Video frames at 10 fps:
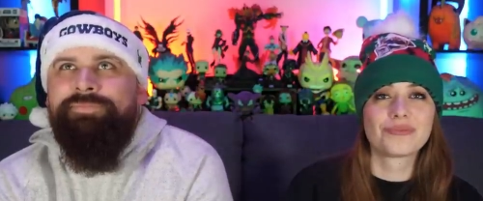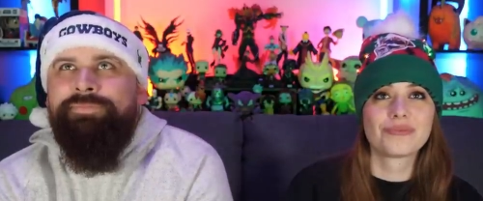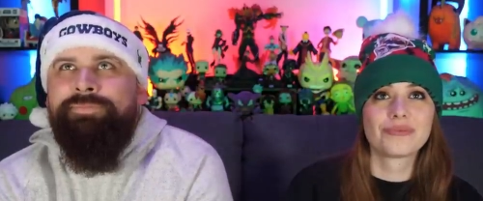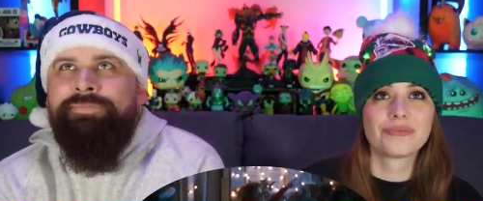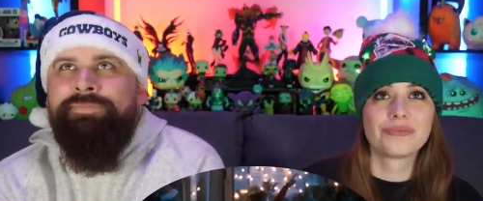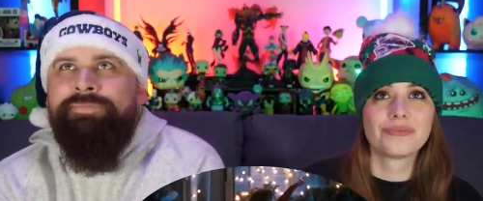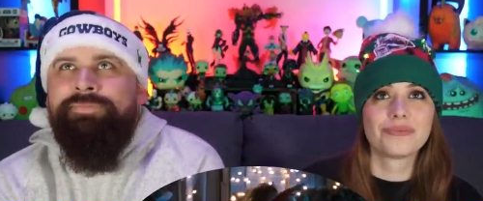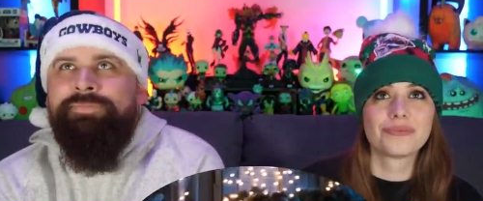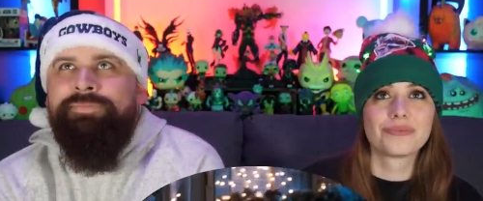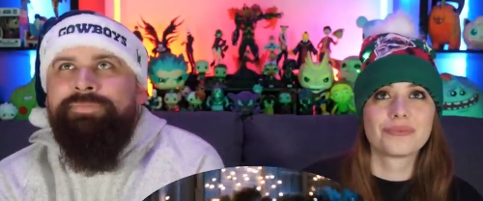
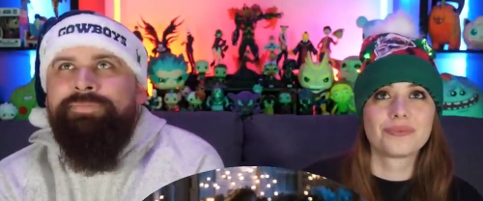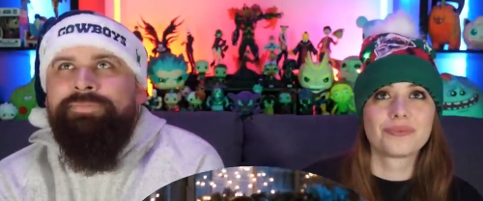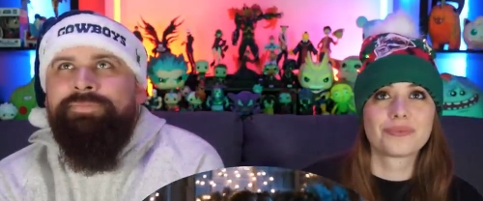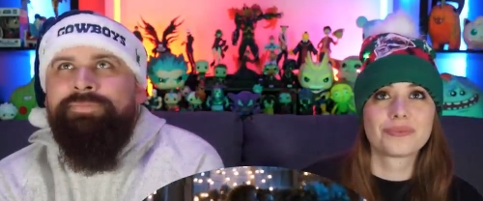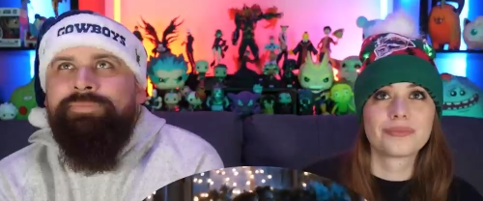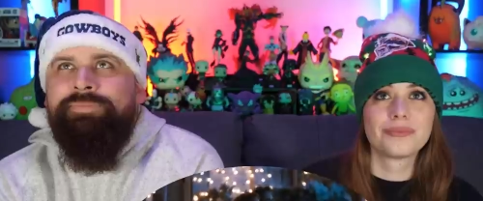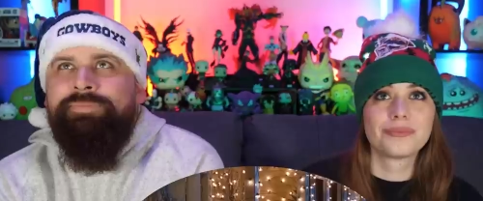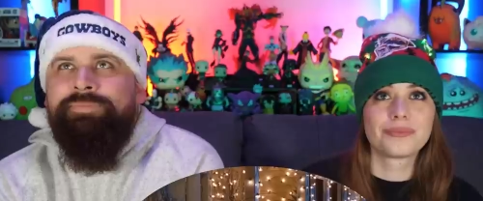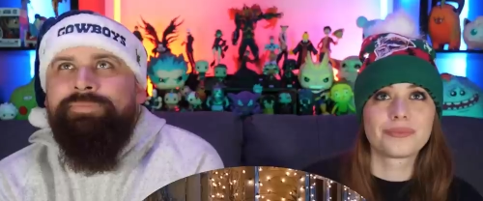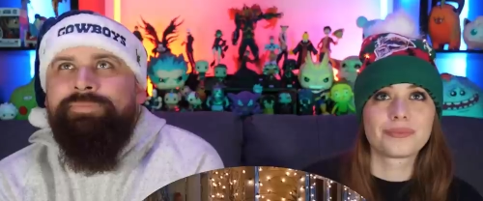
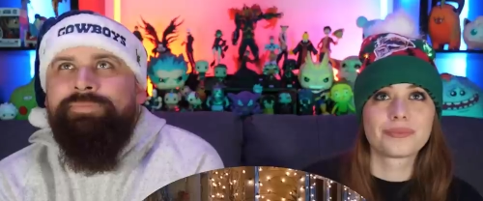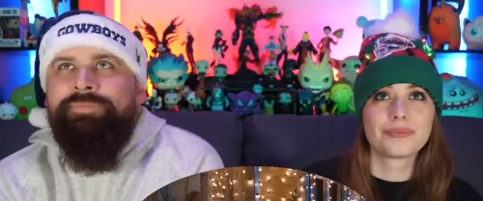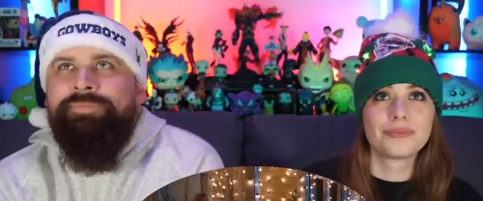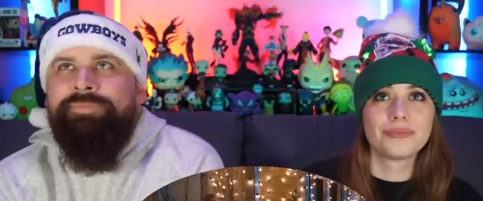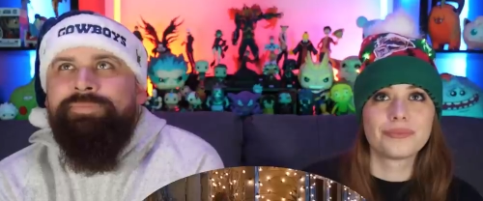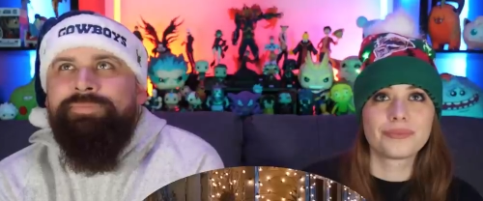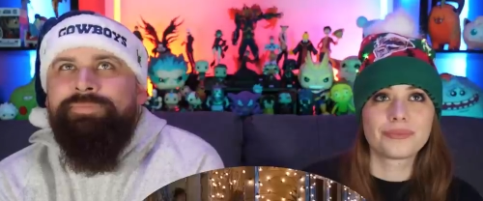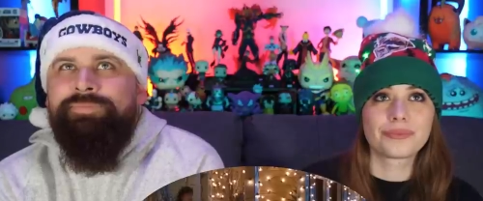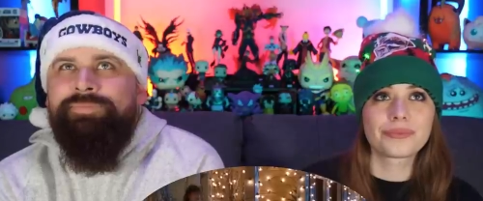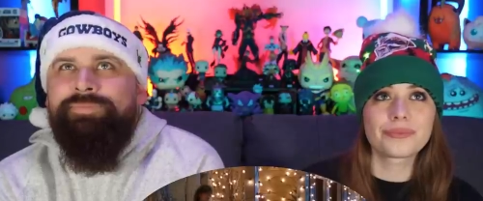
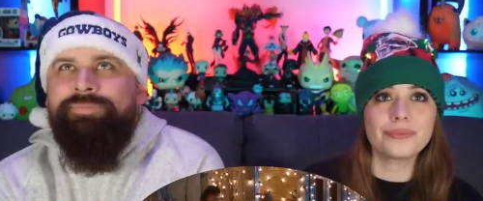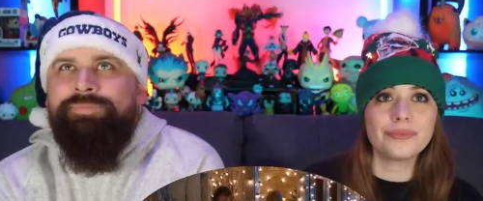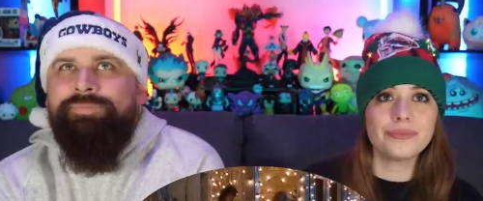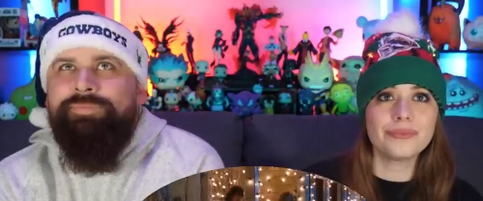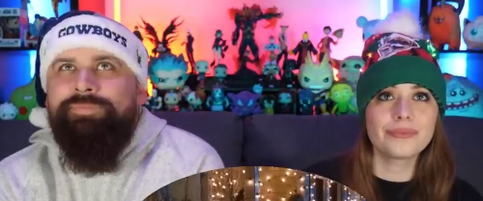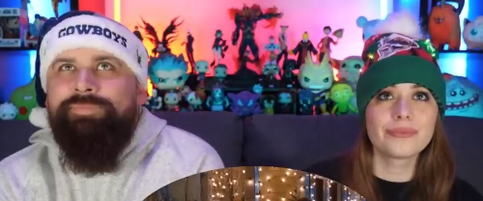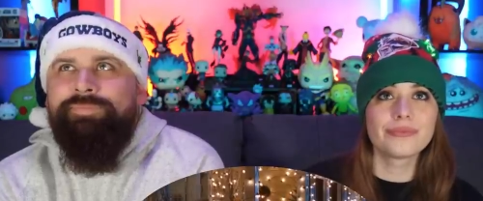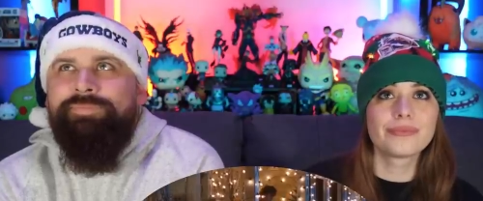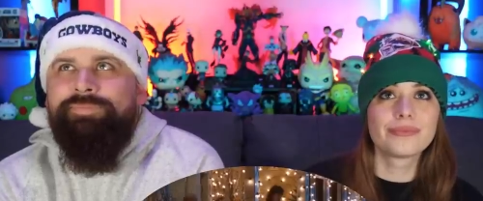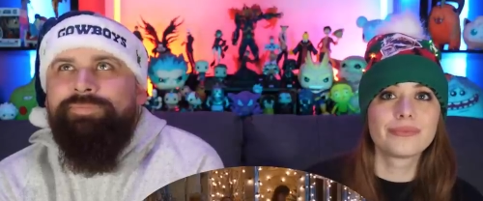
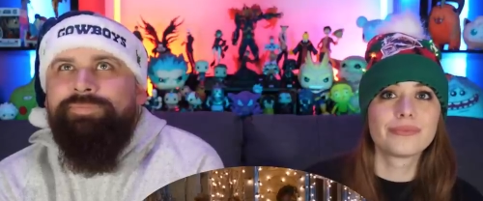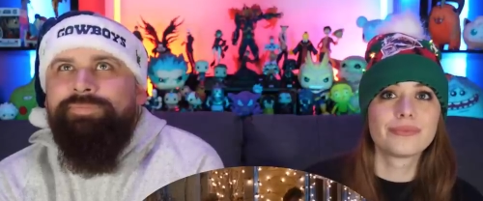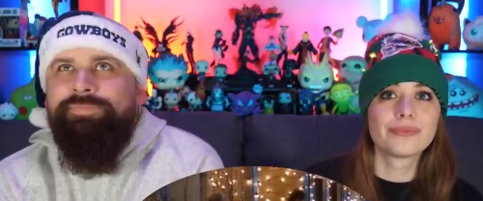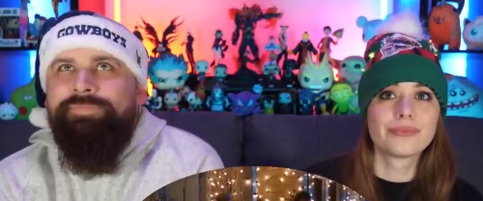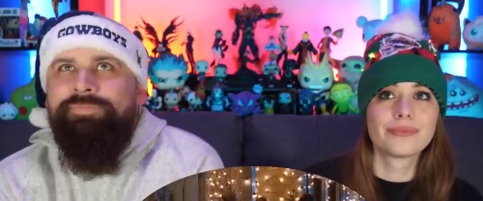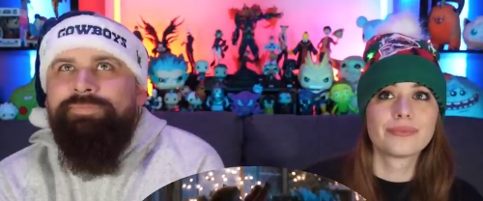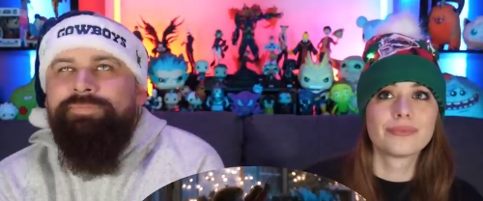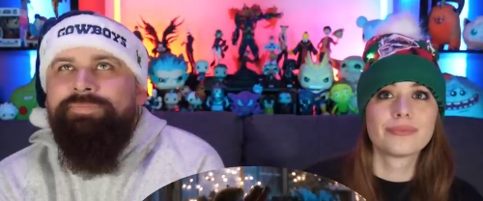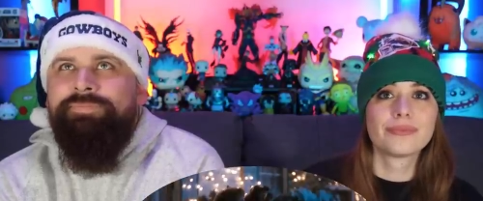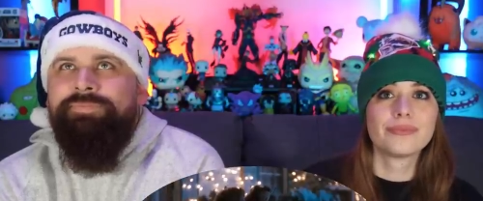
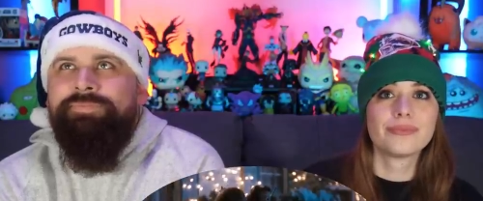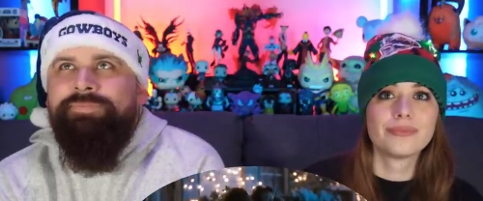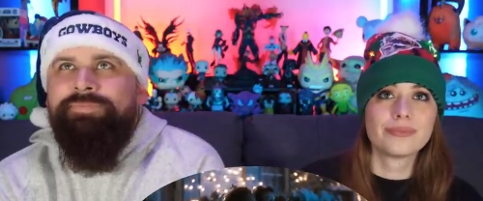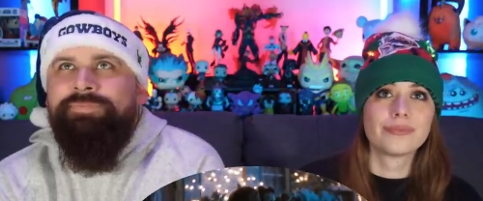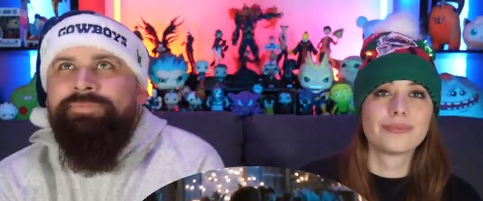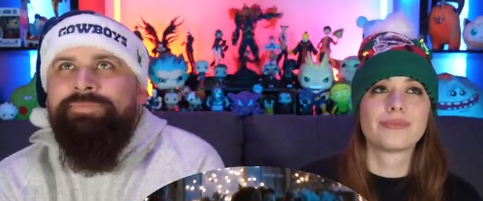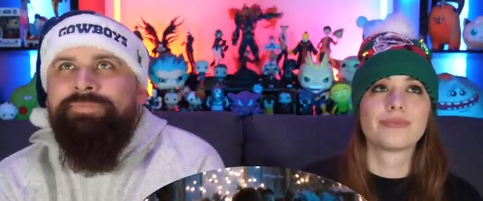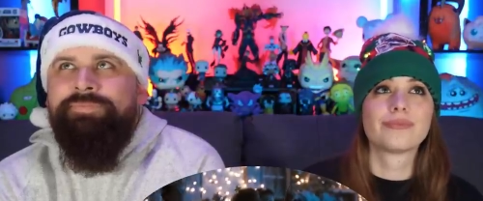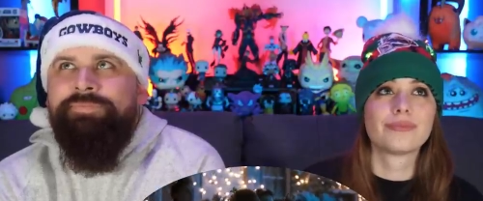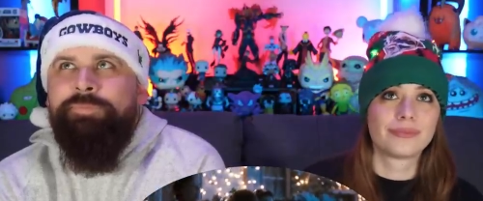
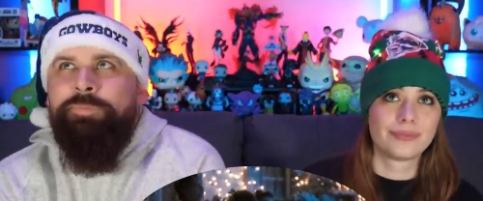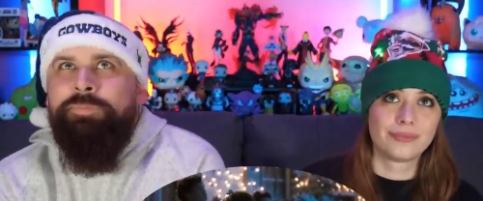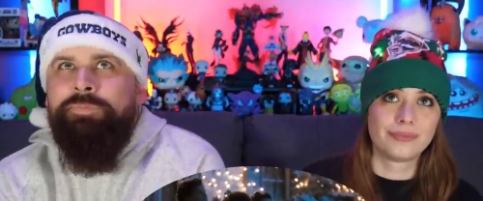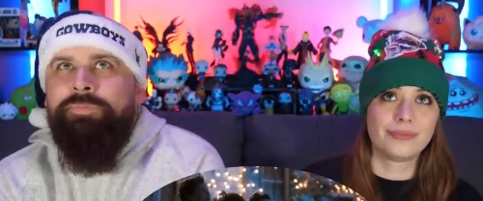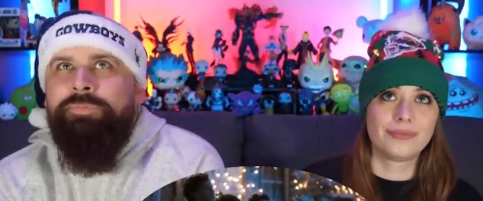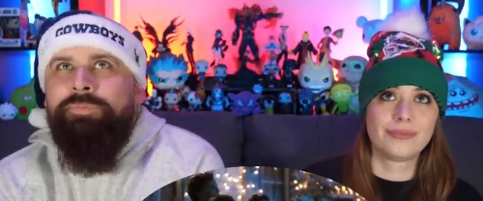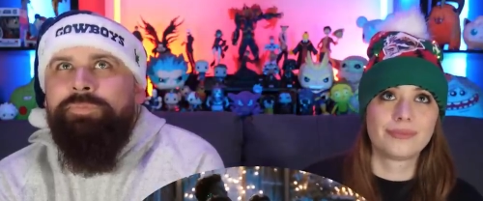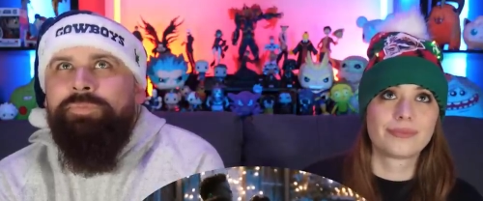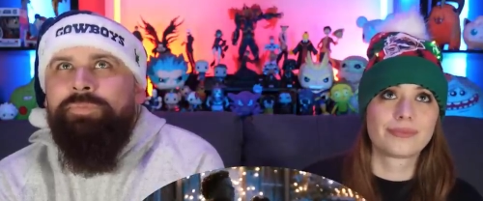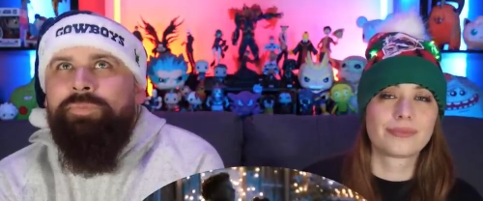
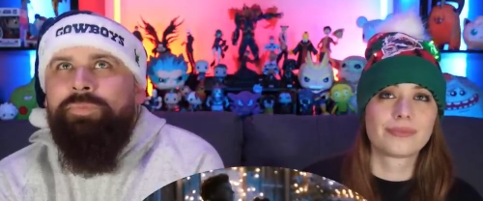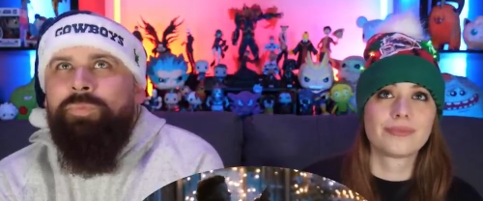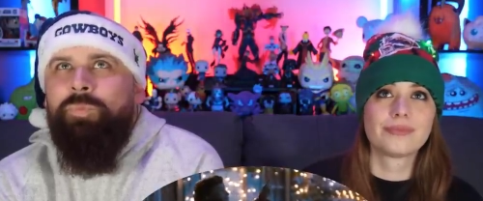[no speech]